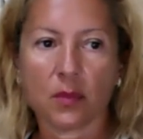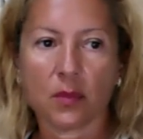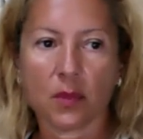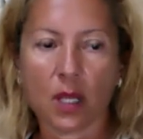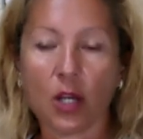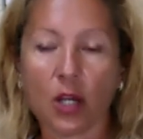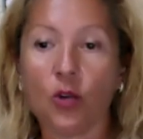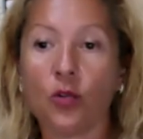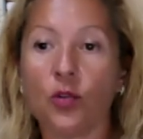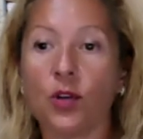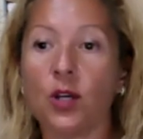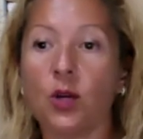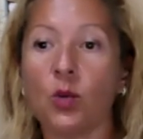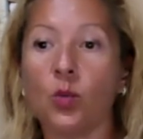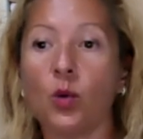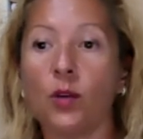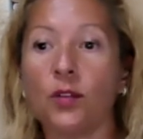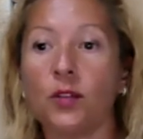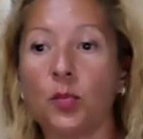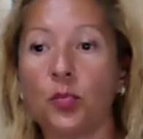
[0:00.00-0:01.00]
agree on
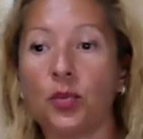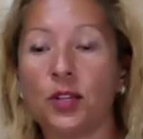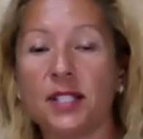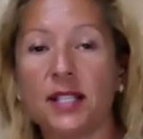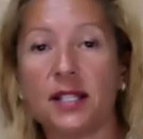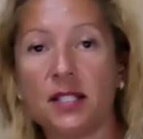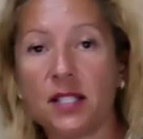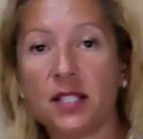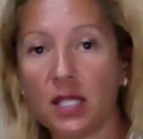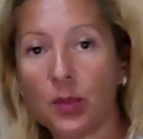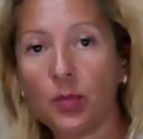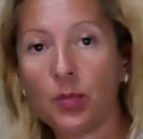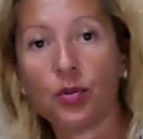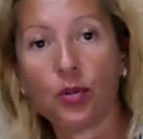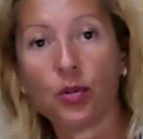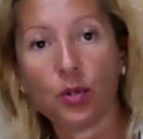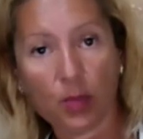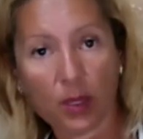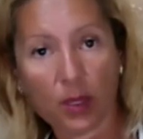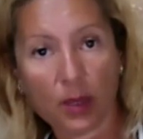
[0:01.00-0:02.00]
what the presenting
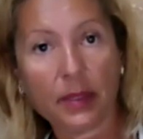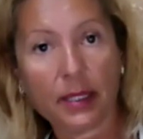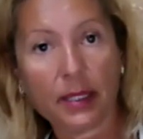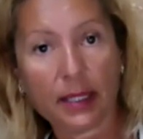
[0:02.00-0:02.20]
problem